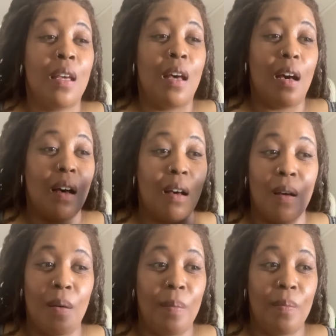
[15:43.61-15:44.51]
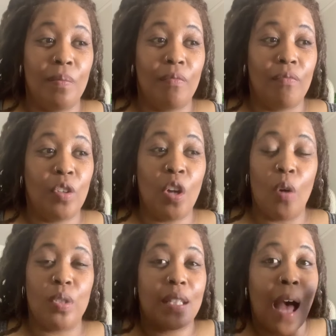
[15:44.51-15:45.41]
you
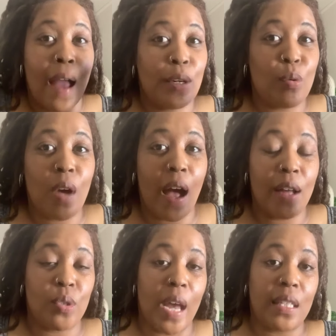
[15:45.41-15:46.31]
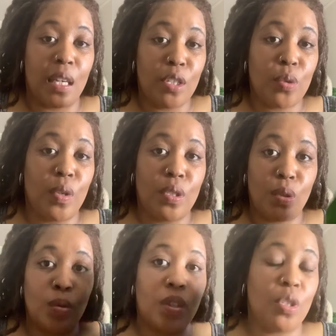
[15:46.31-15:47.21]
know, sign new contracts, enter into
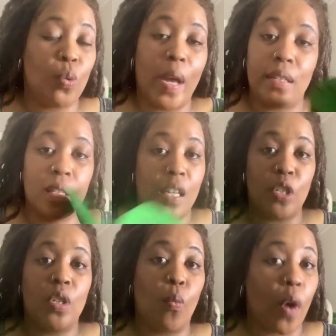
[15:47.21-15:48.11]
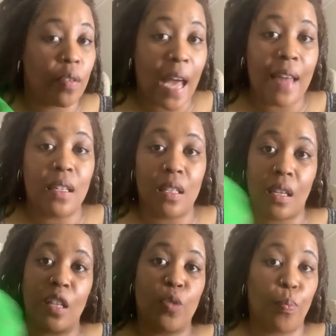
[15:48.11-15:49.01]
new situations that were not
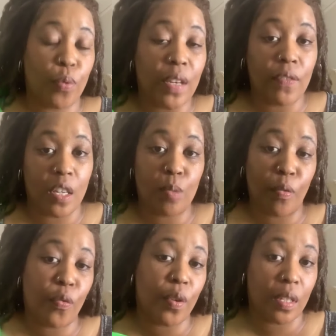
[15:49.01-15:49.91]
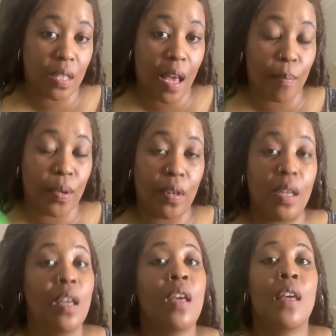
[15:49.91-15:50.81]
discussed previous before the time period.
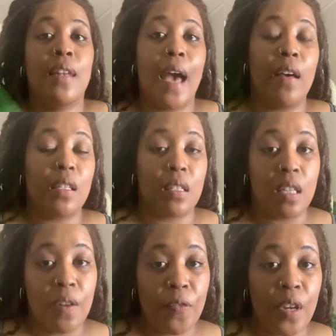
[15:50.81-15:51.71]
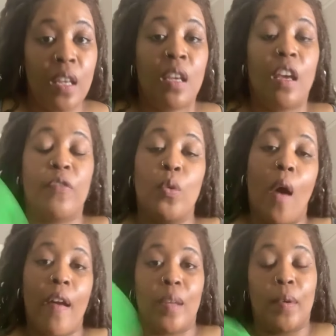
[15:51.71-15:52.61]
Now, it's different if you
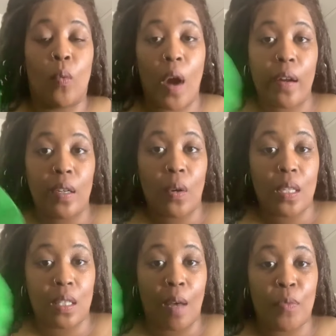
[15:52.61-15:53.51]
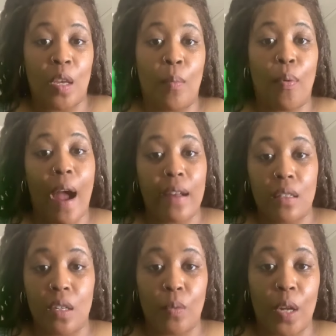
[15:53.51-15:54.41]
already been working on something prior
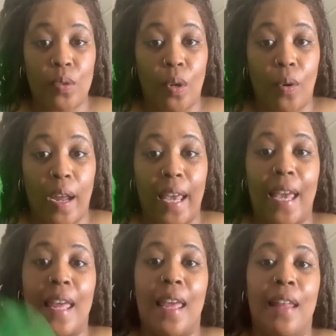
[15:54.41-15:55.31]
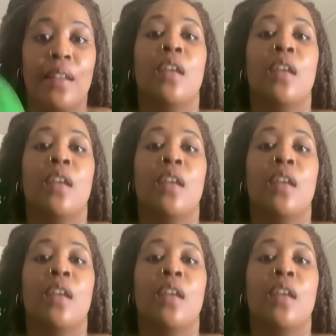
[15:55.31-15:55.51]
to the retrograde and,